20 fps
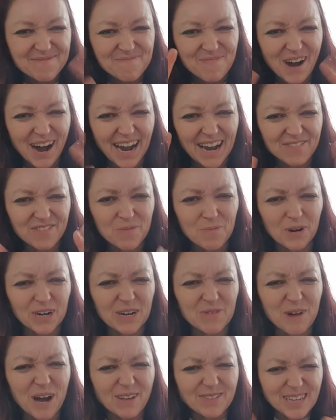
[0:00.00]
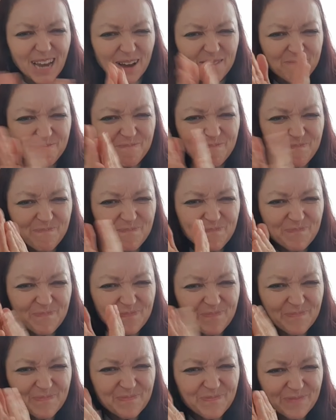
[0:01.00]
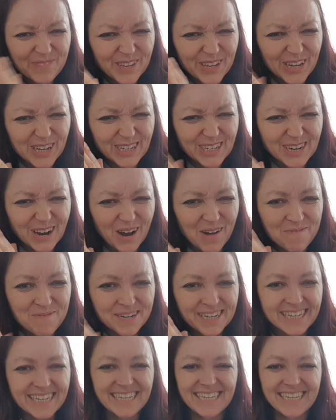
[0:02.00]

Bye everybody, well done. Good job.